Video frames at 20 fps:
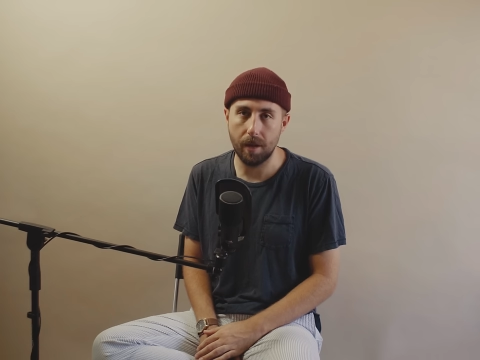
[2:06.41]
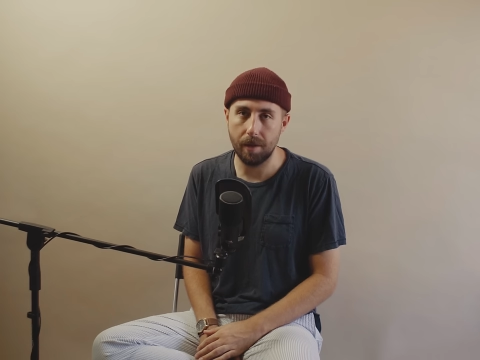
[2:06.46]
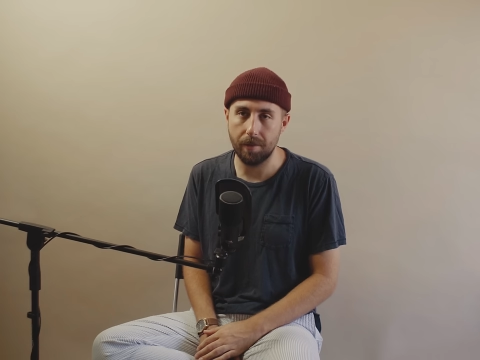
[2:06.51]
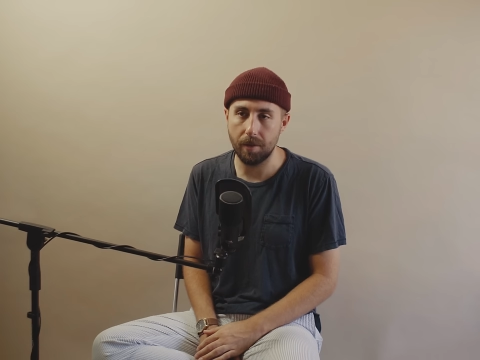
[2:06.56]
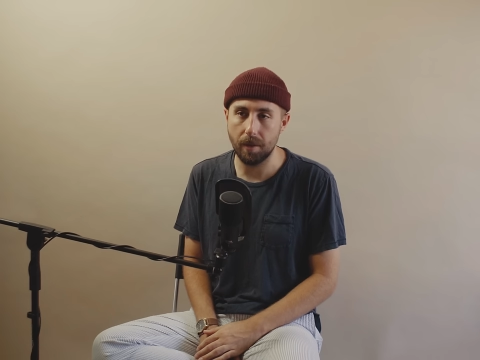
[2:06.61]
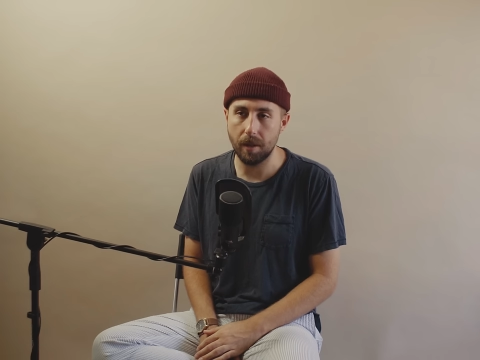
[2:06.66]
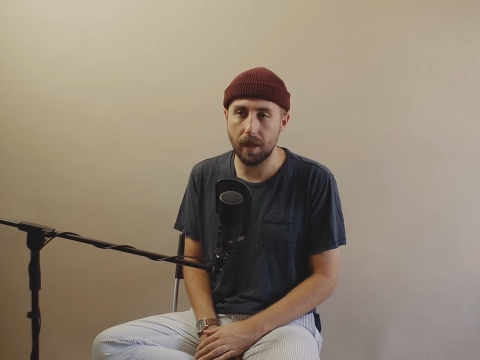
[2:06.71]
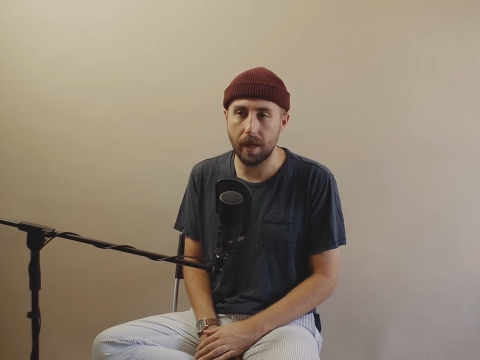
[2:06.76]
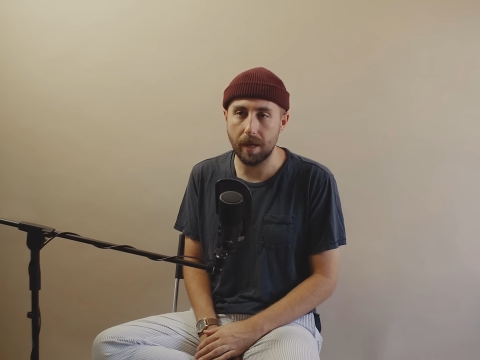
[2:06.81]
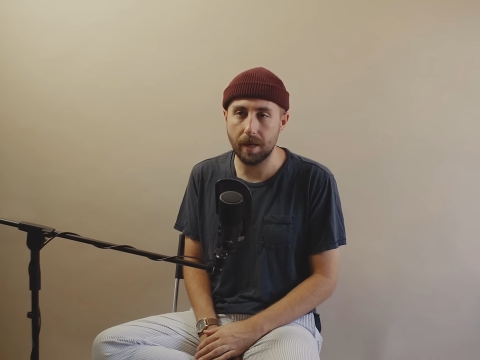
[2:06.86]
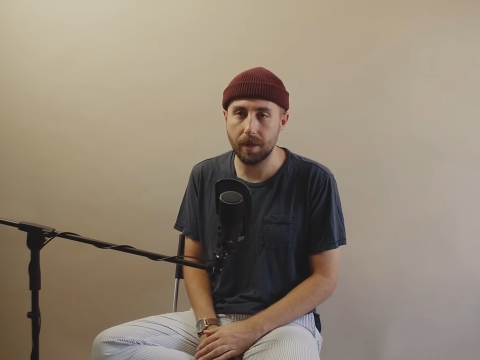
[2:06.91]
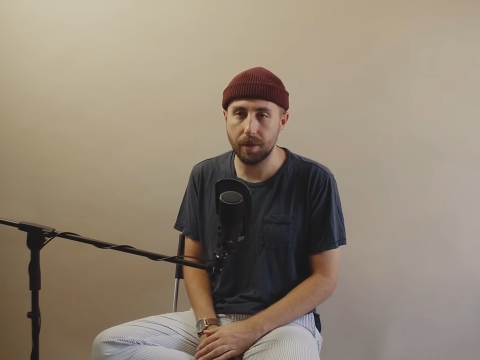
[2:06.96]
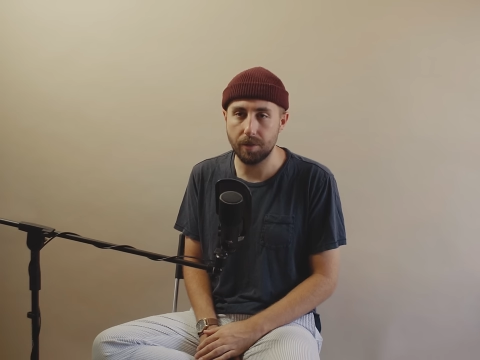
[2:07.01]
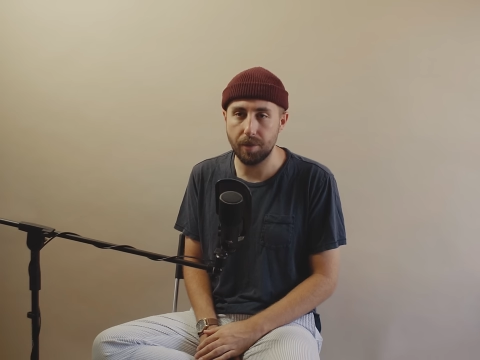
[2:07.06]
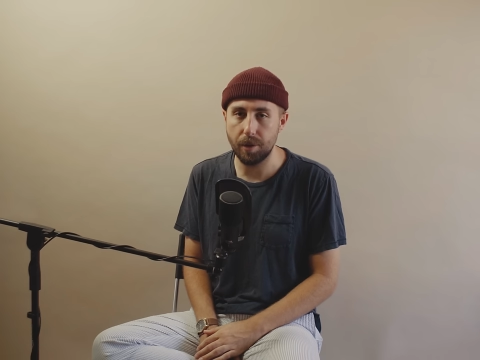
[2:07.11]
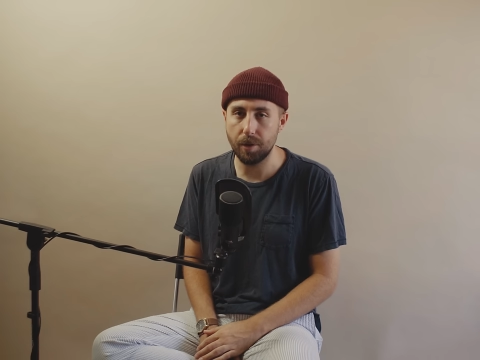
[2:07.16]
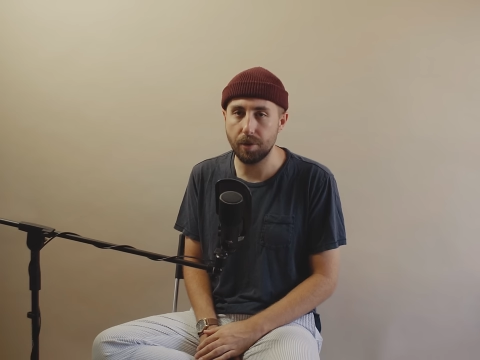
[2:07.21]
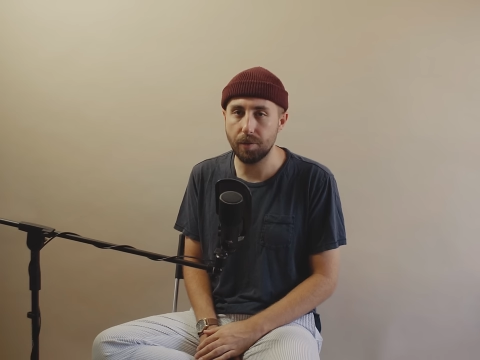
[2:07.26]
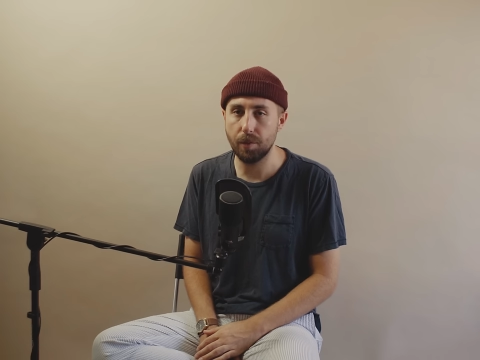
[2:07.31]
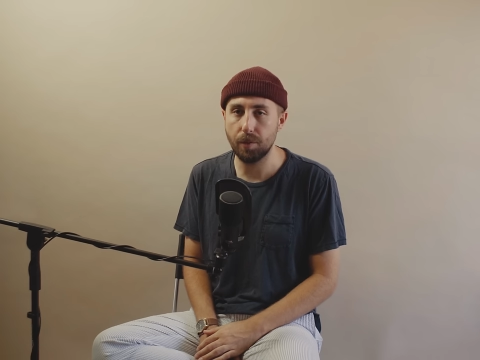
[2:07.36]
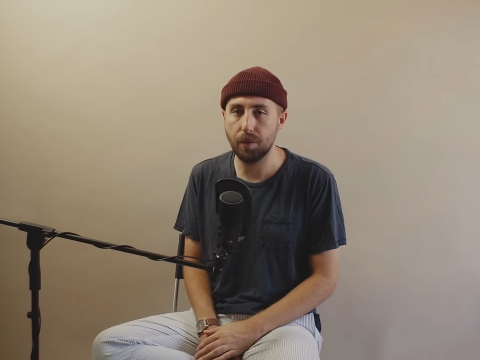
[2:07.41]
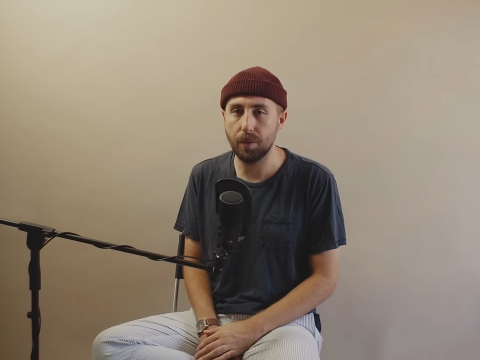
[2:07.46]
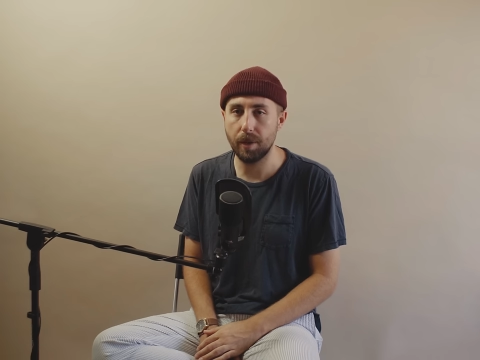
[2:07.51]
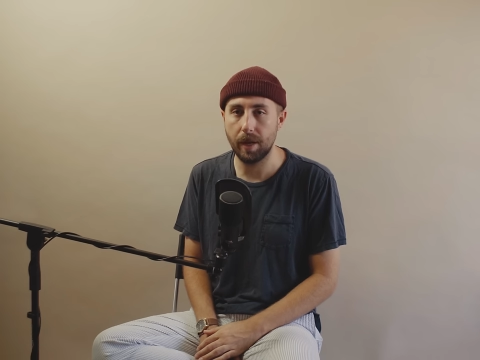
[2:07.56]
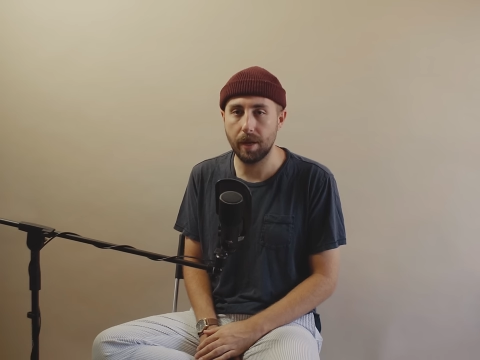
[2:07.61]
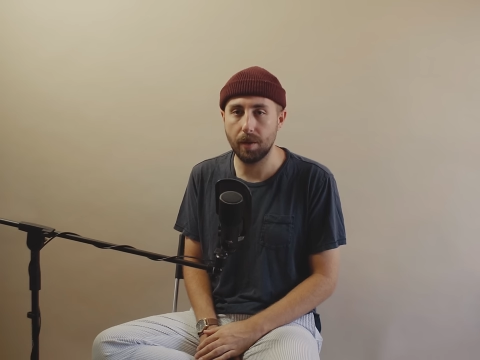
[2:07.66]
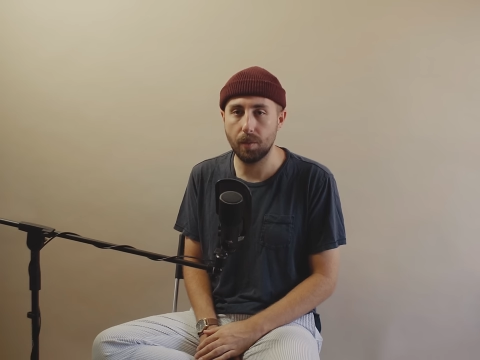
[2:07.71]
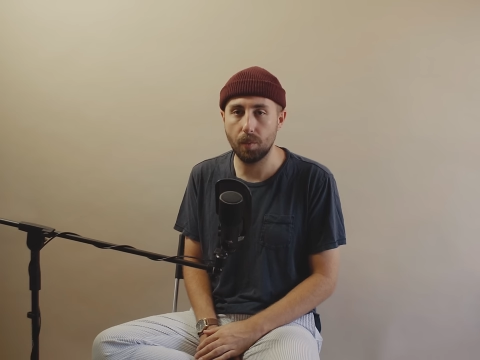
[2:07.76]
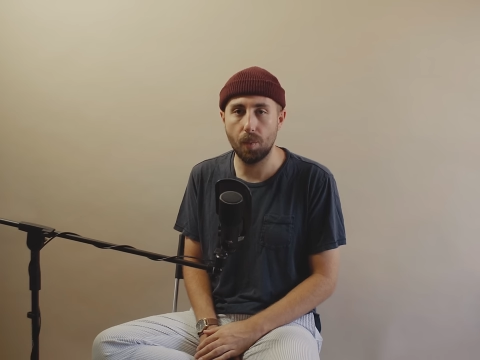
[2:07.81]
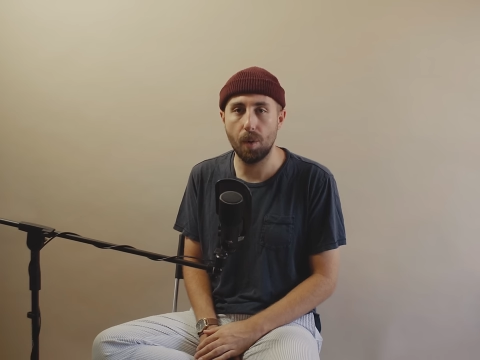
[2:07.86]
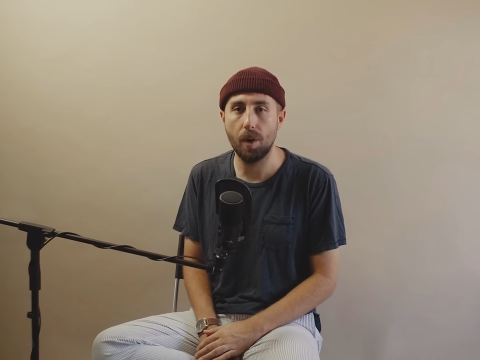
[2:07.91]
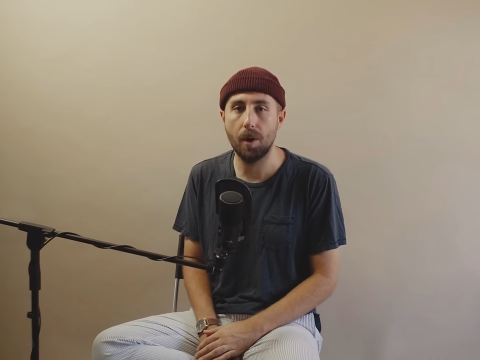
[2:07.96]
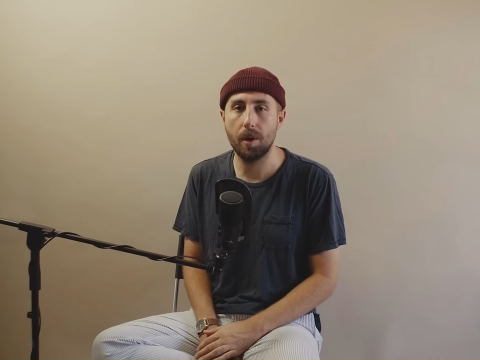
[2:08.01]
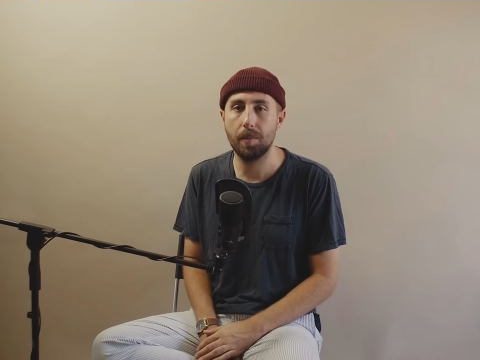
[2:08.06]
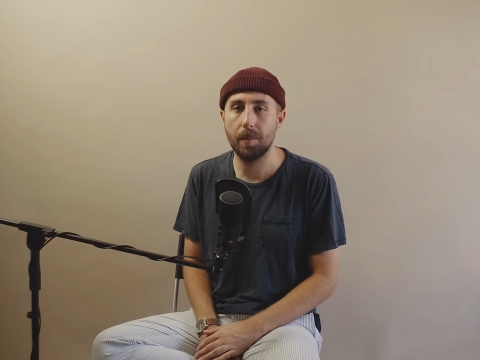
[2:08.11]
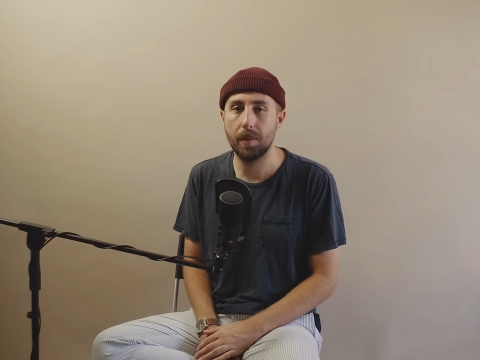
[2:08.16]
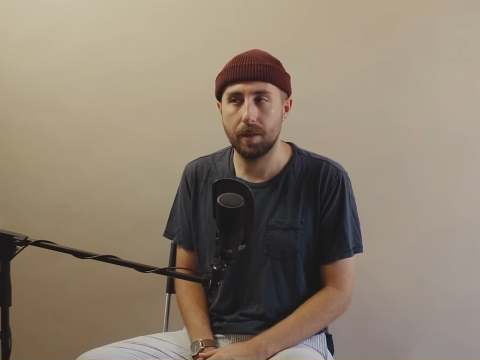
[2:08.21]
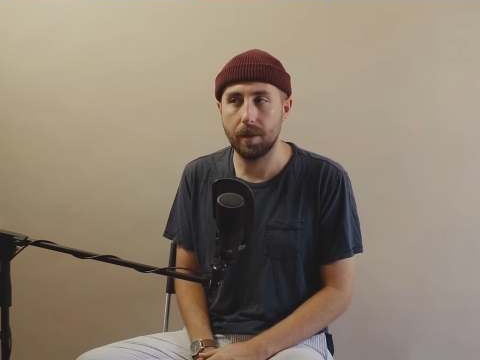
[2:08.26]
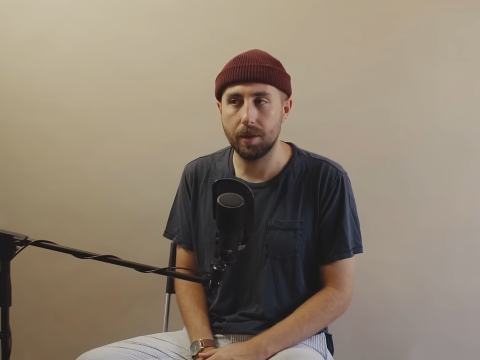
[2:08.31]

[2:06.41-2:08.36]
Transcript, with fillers: If the light is beautiful and warm,